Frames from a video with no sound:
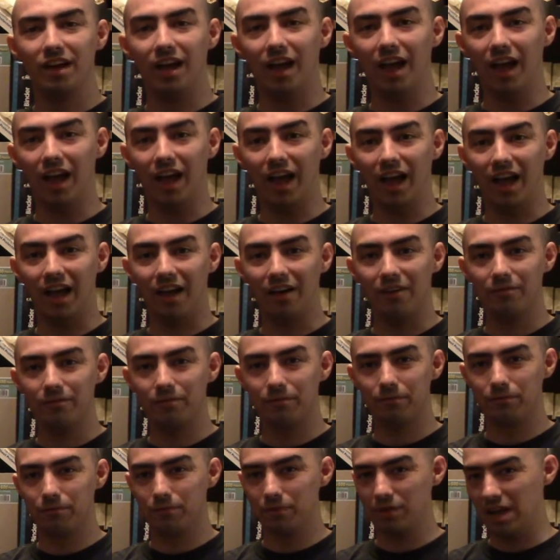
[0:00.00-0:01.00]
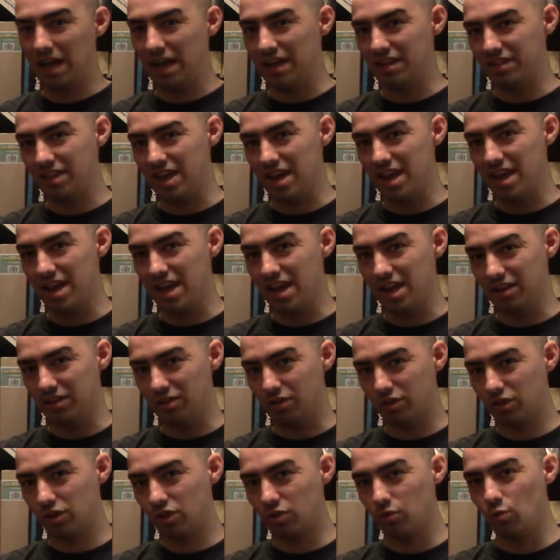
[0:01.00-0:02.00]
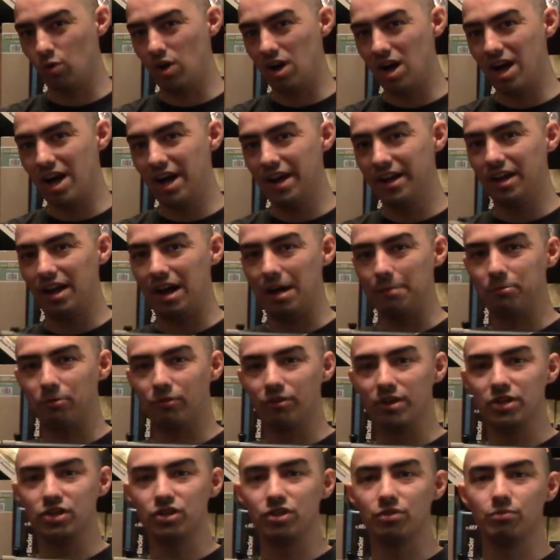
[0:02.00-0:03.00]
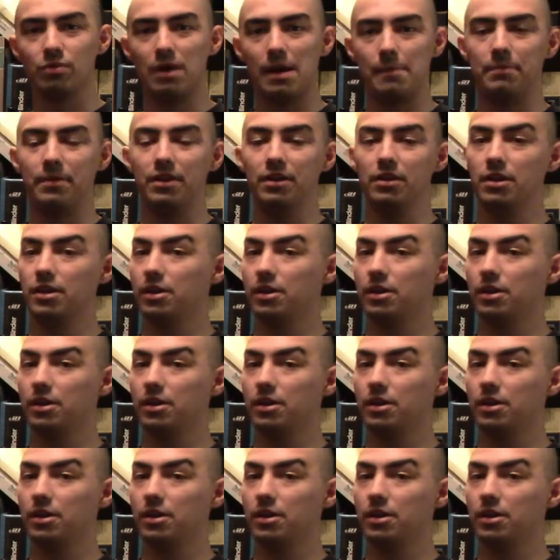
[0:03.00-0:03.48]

as a squad operation weapon.